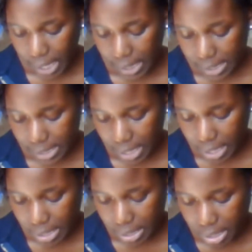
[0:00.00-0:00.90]
it
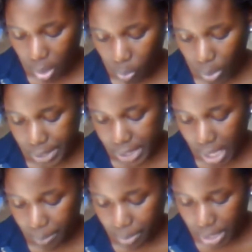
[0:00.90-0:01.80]
says a
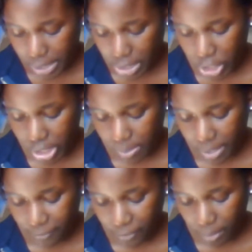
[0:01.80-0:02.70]
one-time price
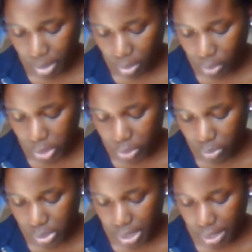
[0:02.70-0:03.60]
adjustment from the
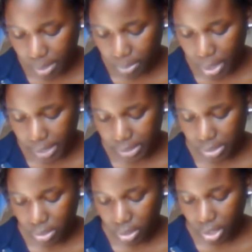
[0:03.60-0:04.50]
original selling
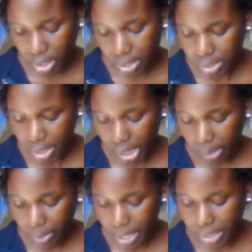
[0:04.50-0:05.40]
price to the current
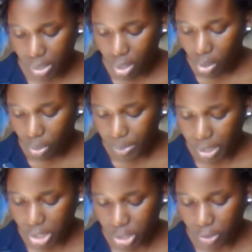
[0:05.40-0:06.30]
selling price will be
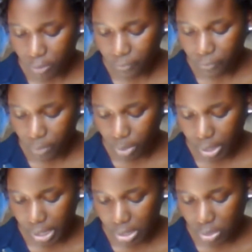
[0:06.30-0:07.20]
issued
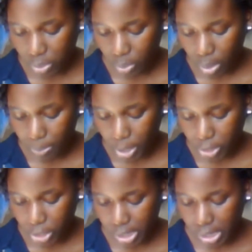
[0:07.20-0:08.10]
for in-store
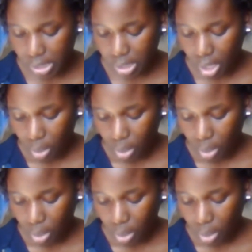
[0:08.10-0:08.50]
purchases